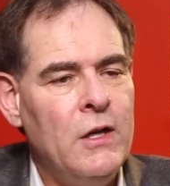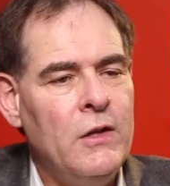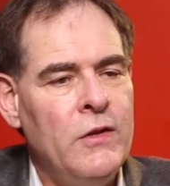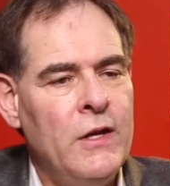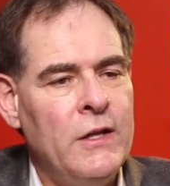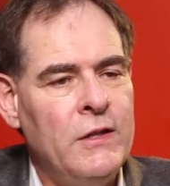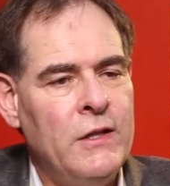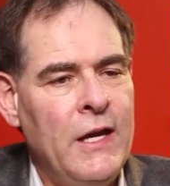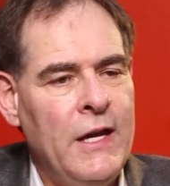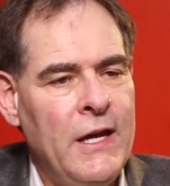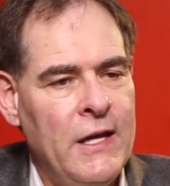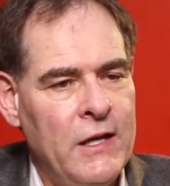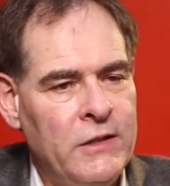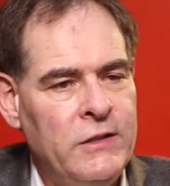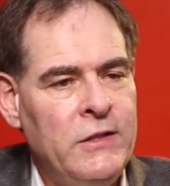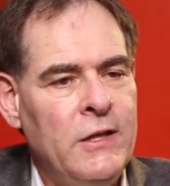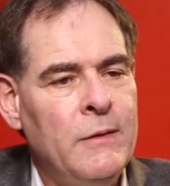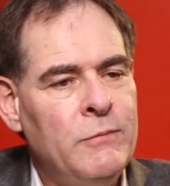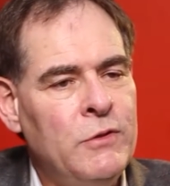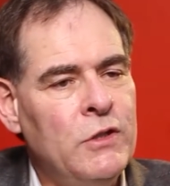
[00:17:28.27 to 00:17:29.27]
that they had
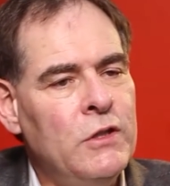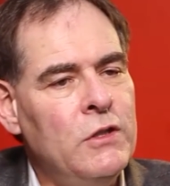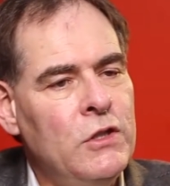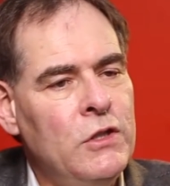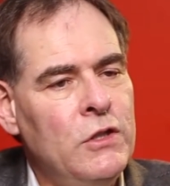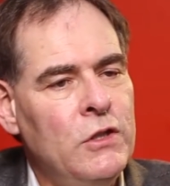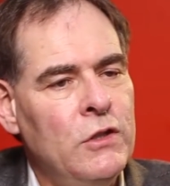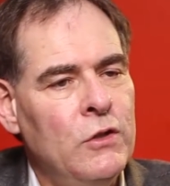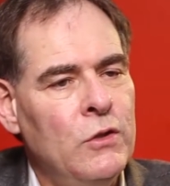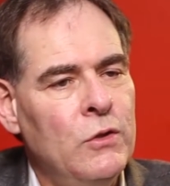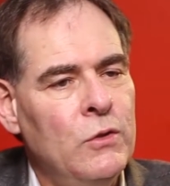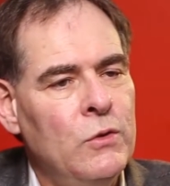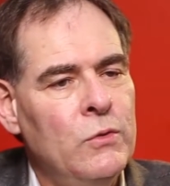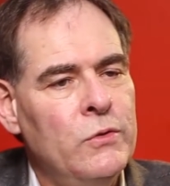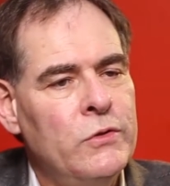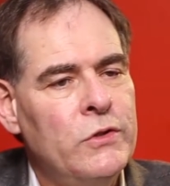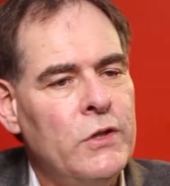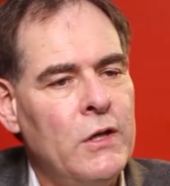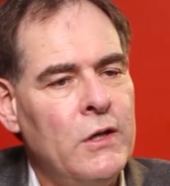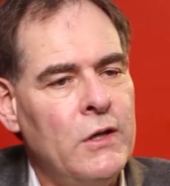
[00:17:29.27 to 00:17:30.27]
attempted to
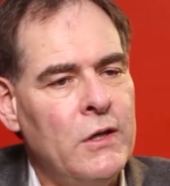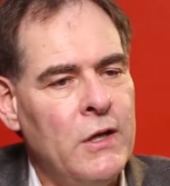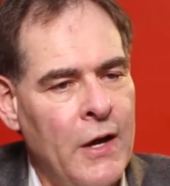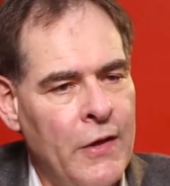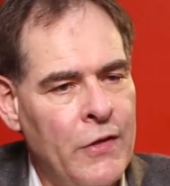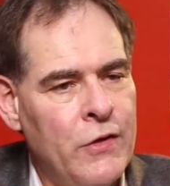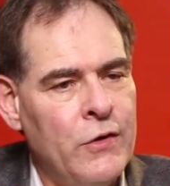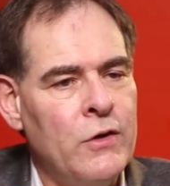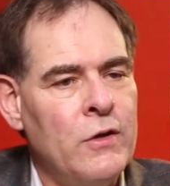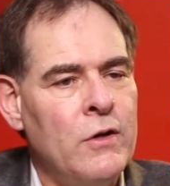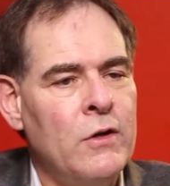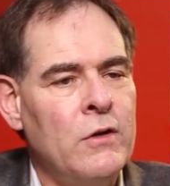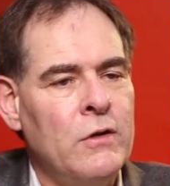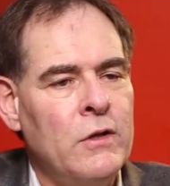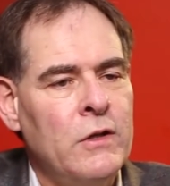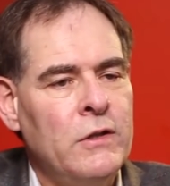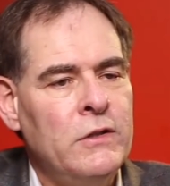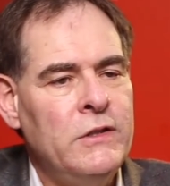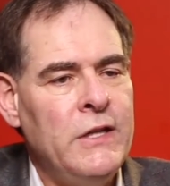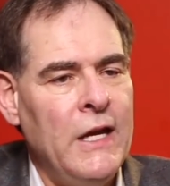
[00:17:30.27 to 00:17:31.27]
use
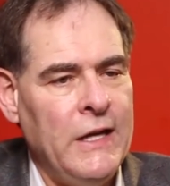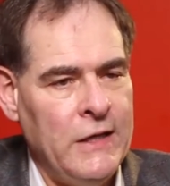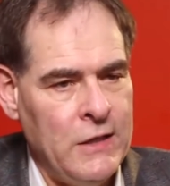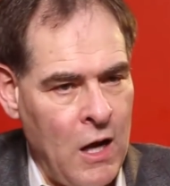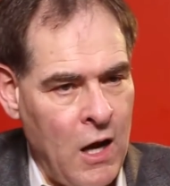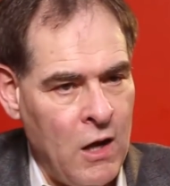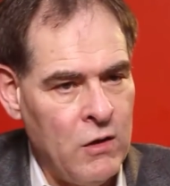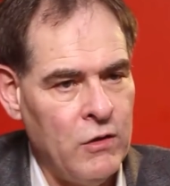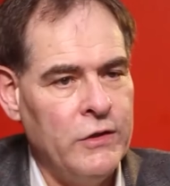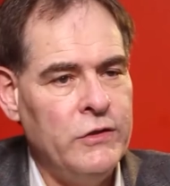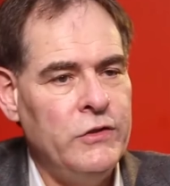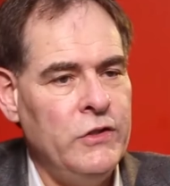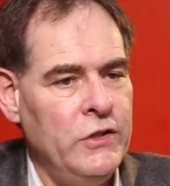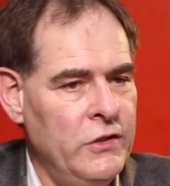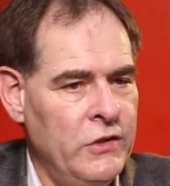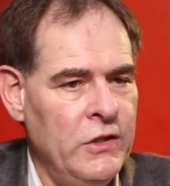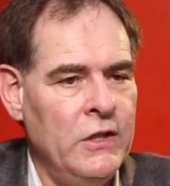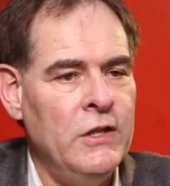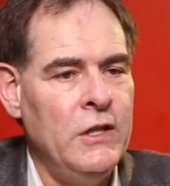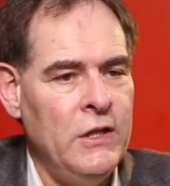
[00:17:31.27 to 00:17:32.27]
other
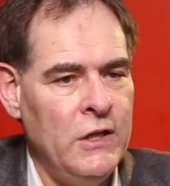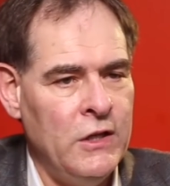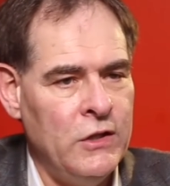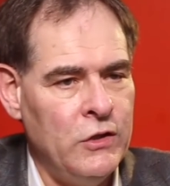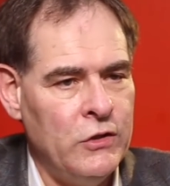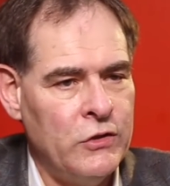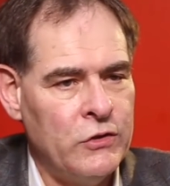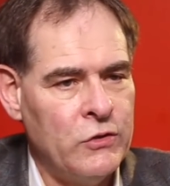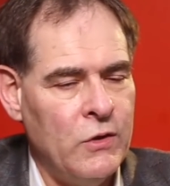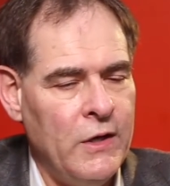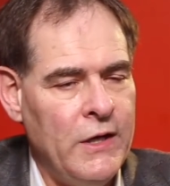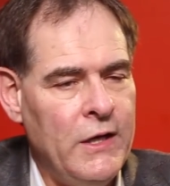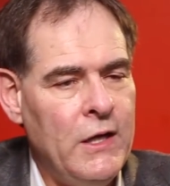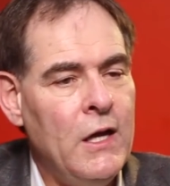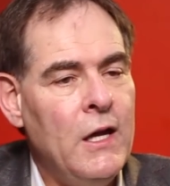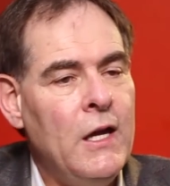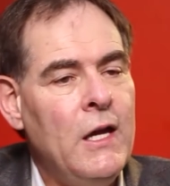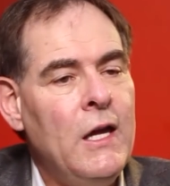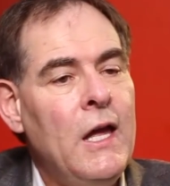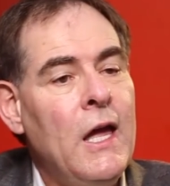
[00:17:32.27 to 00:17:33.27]
technologies in the industry
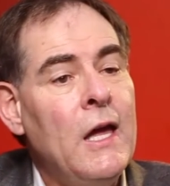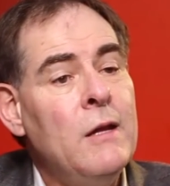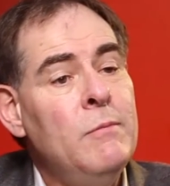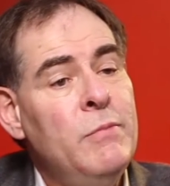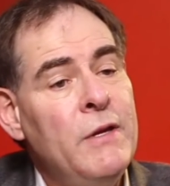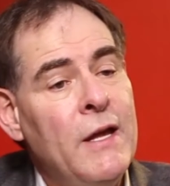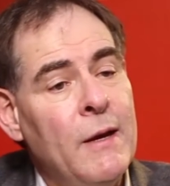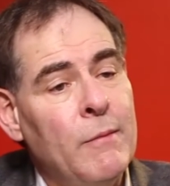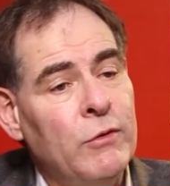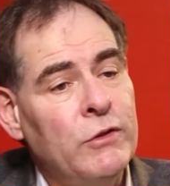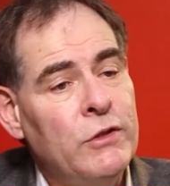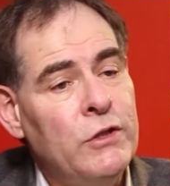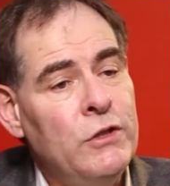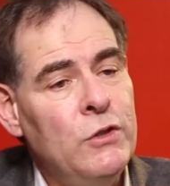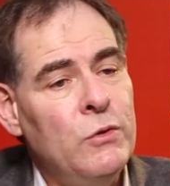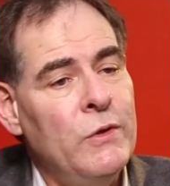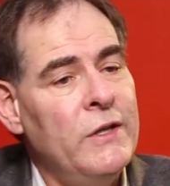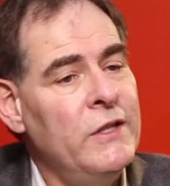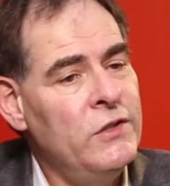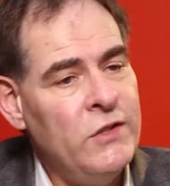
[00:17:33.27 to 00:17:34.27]
and be able to
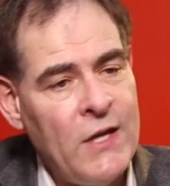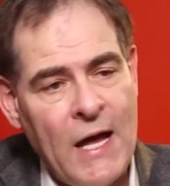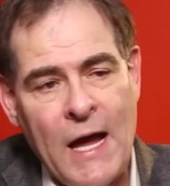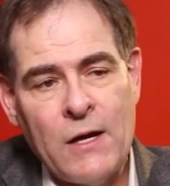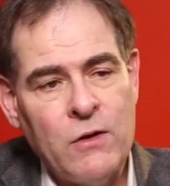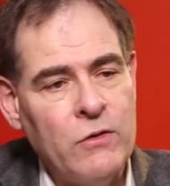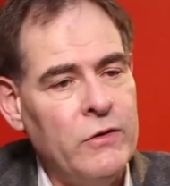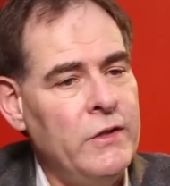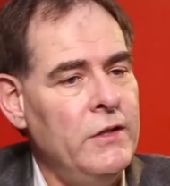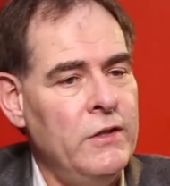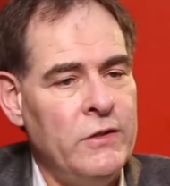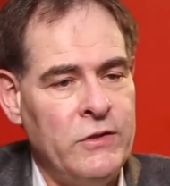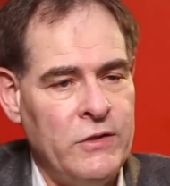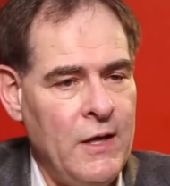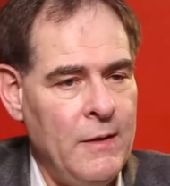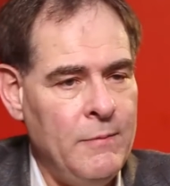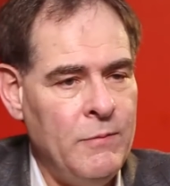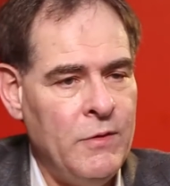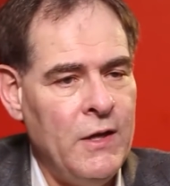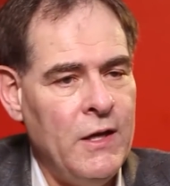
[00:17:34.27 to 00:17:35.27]
do exactly the
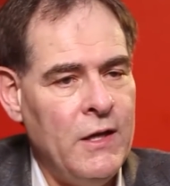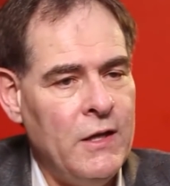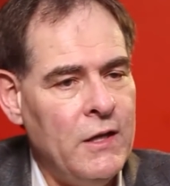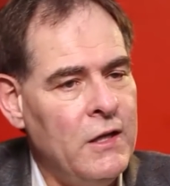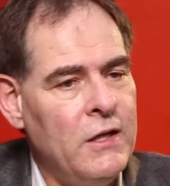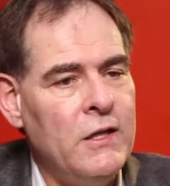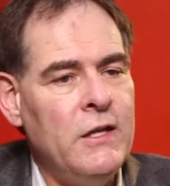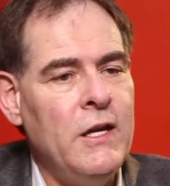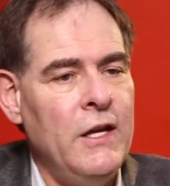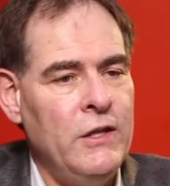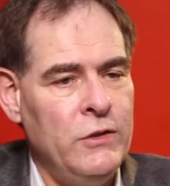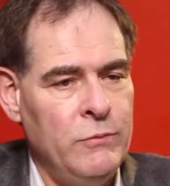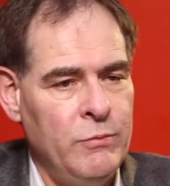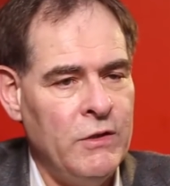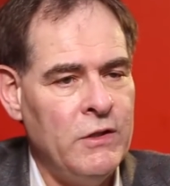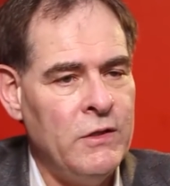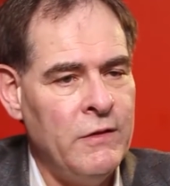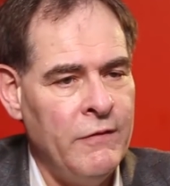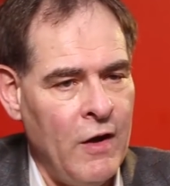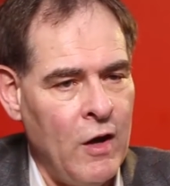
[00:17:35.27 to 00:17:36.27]
same thing in
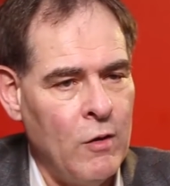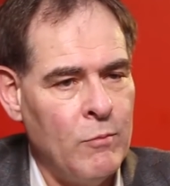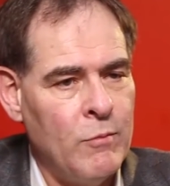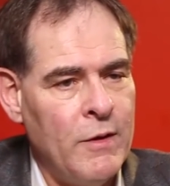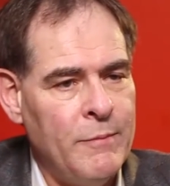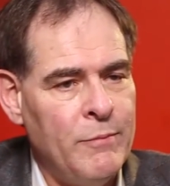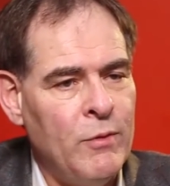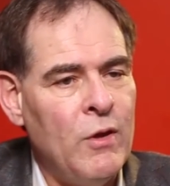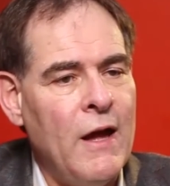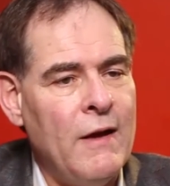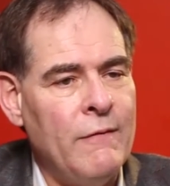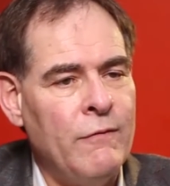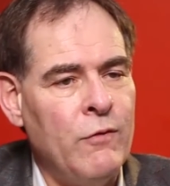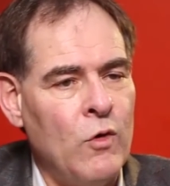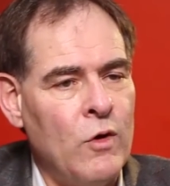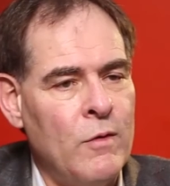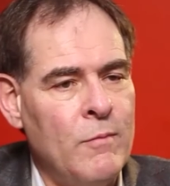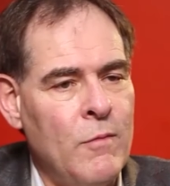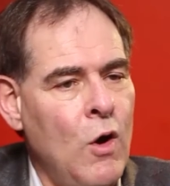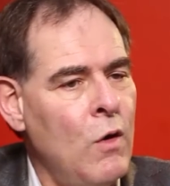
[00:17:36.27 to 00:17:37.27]
Engagement Development
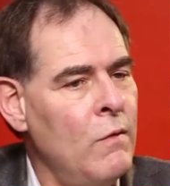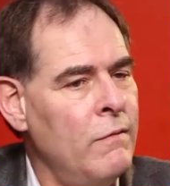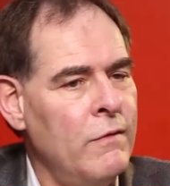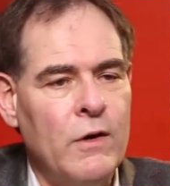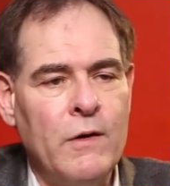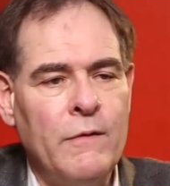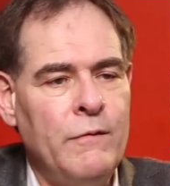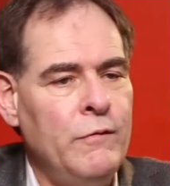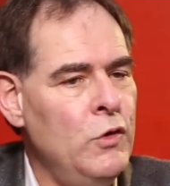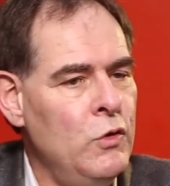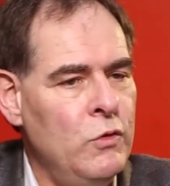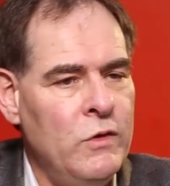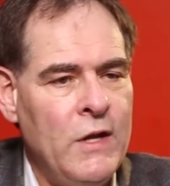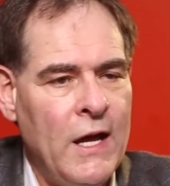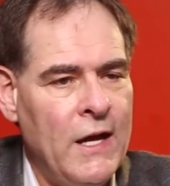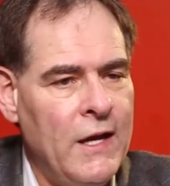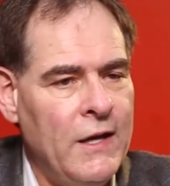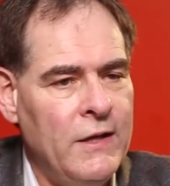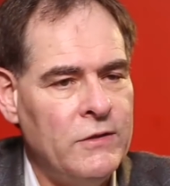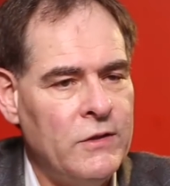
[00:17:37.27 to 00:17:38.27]
Platform over a few
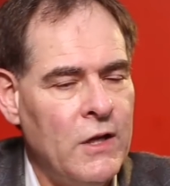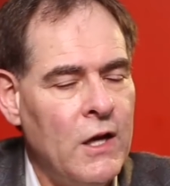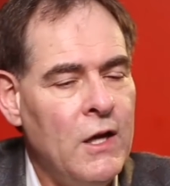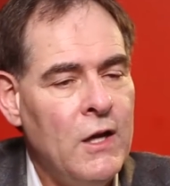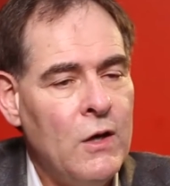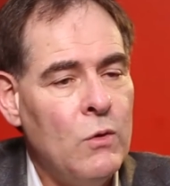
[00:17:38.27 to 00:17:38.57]
days.